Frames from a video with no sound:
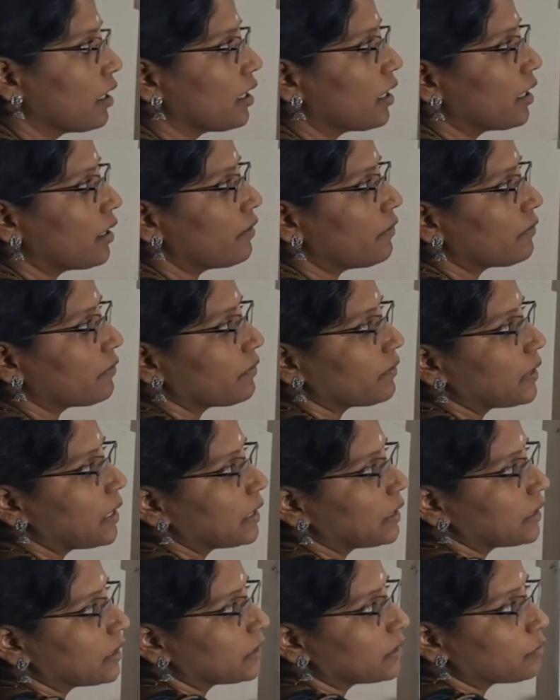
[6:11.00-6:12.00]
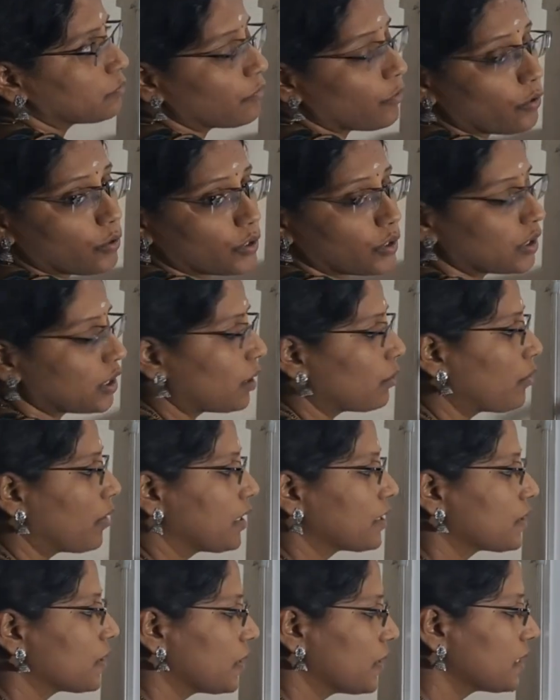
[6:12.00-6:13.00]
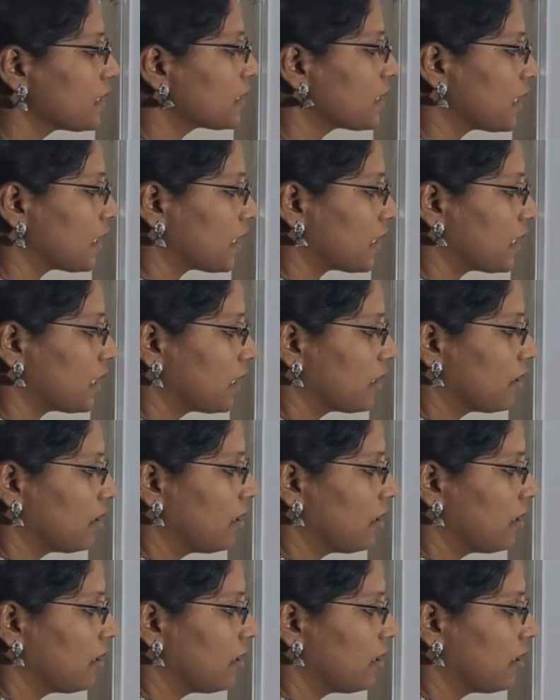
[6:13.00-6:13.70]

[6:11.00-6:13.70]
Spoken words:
Here fourth term also is there.